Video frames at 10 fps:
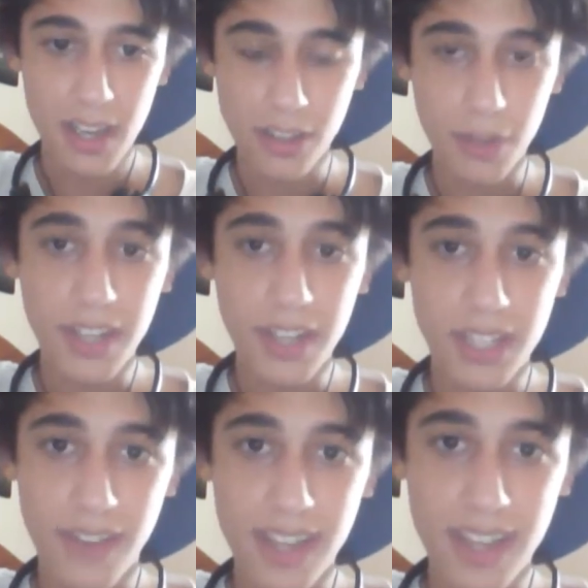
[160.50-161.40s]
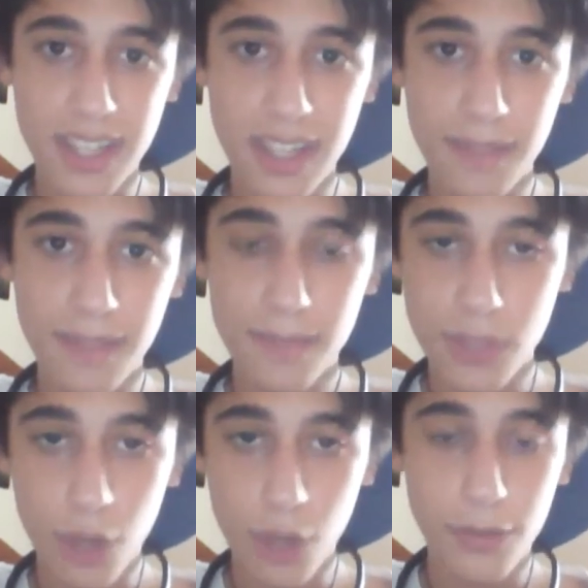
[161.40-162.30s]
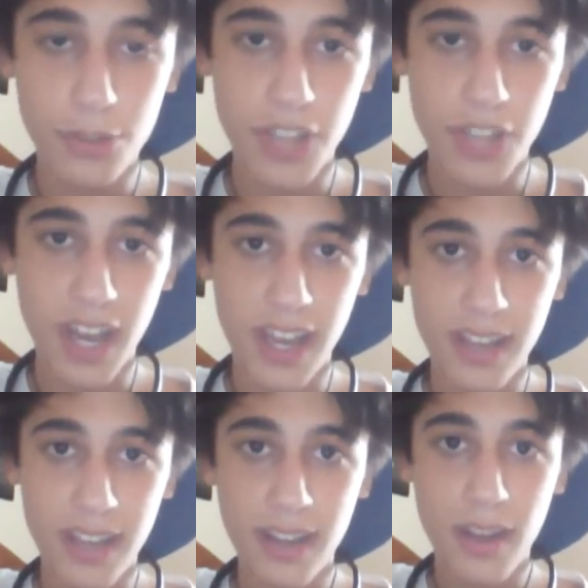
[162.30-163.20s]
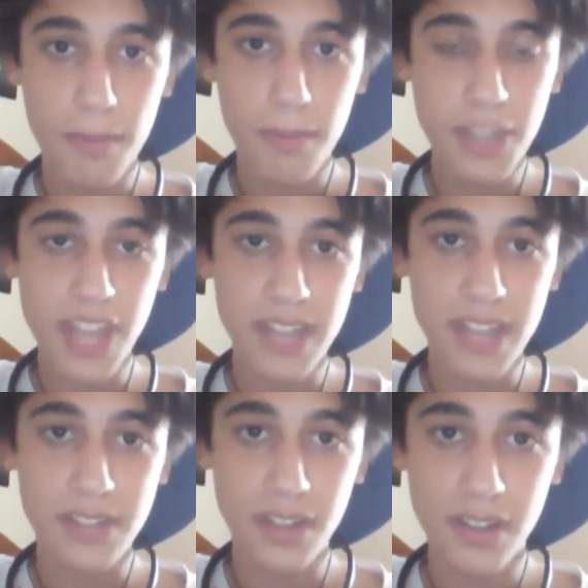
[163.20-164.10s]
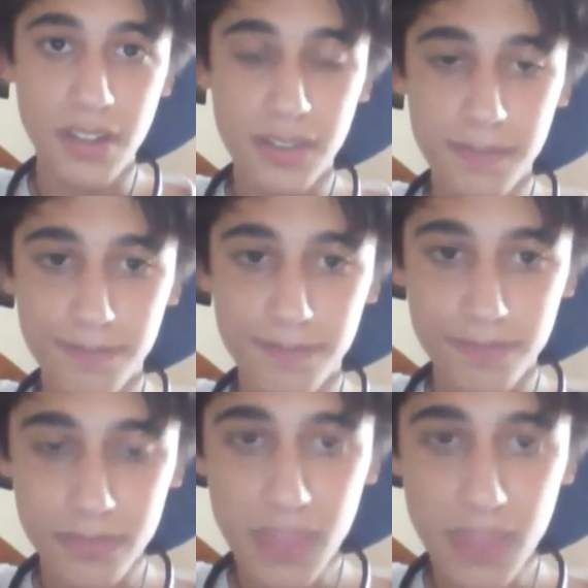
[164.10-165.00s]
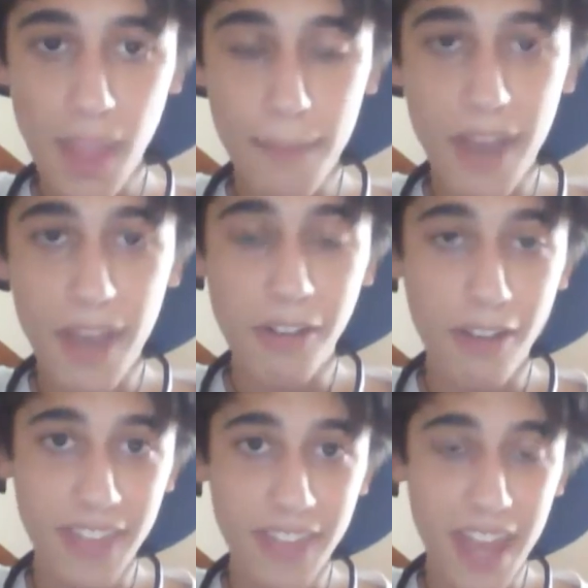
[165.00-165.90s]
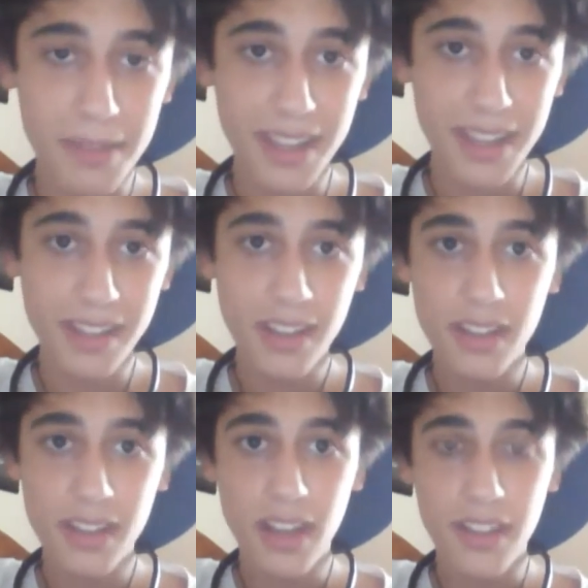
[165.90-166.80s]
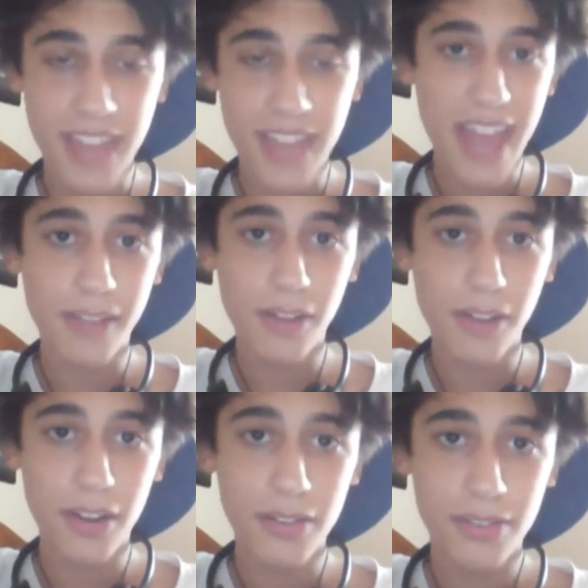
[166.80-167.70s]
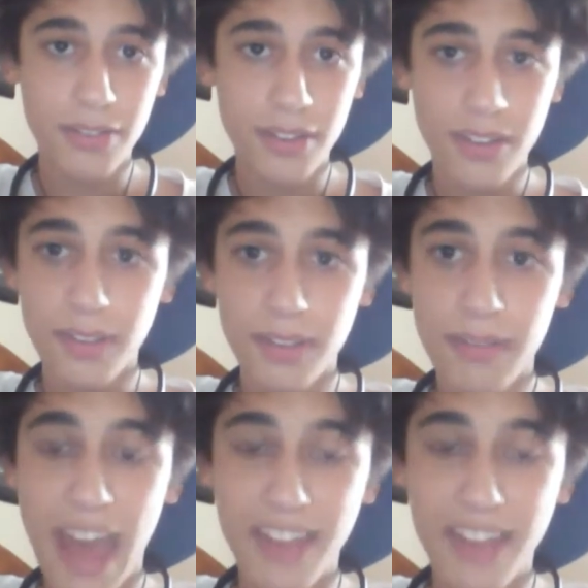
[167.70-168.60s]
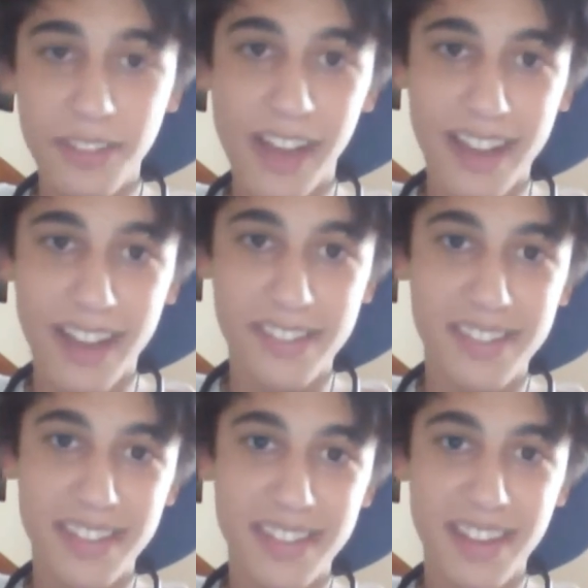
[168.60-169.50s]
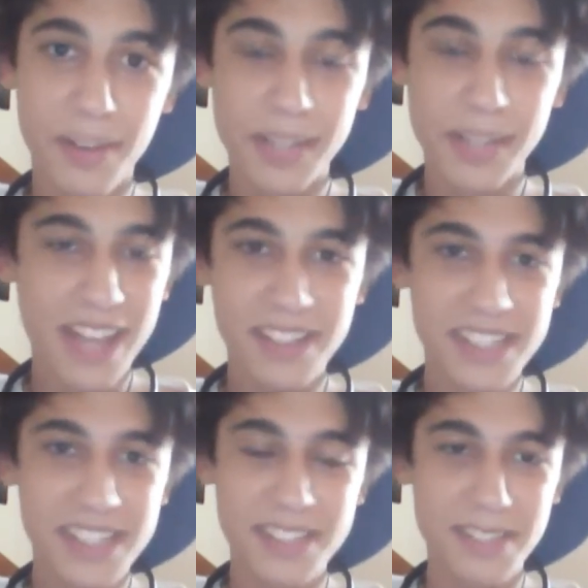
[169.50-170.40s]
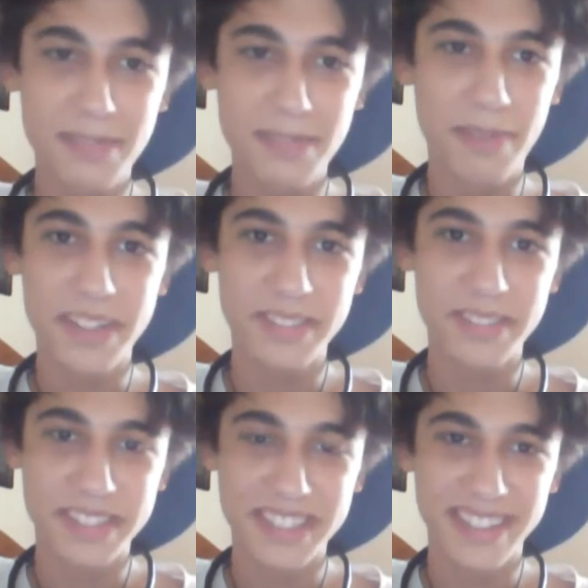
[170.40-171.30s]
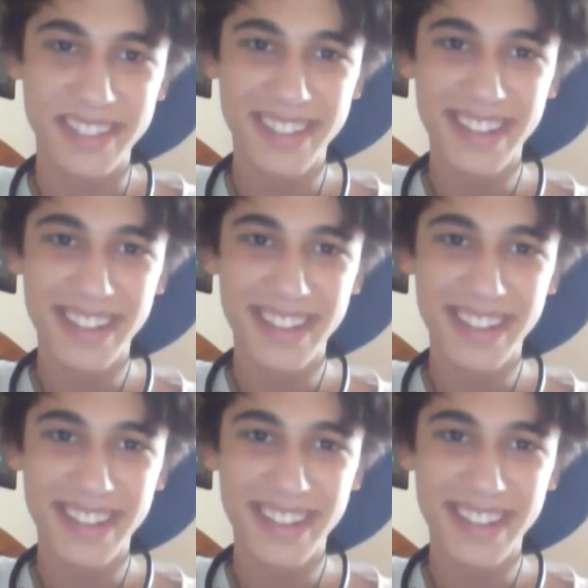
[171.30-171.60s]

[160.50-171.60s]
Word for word: Thornduck the Viking, Tofu Shy, Mitch Ezzo, Bearcraft Gaming, The Grove, and you guys. Without you, this would have been possible, so